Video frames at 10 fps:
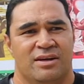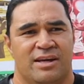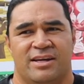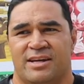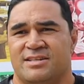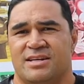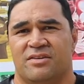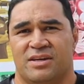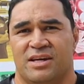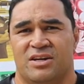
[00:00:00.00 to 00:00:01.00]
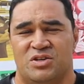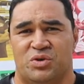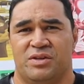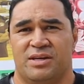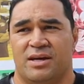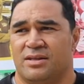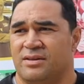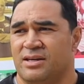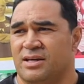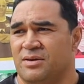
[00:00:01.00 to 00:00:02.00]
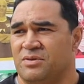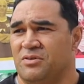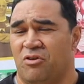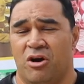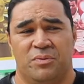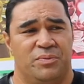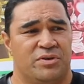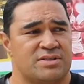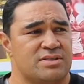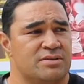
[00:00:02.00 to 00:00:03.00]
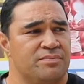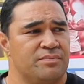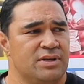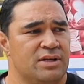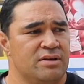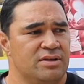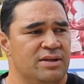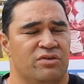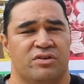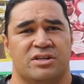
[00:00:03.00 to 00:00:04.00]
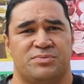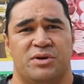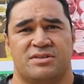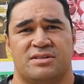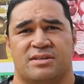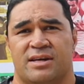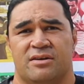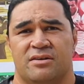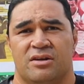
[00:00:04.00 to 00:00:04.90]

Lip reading: Get your kids out there and enjoy the environment, because, you know, you're never going to experience this again.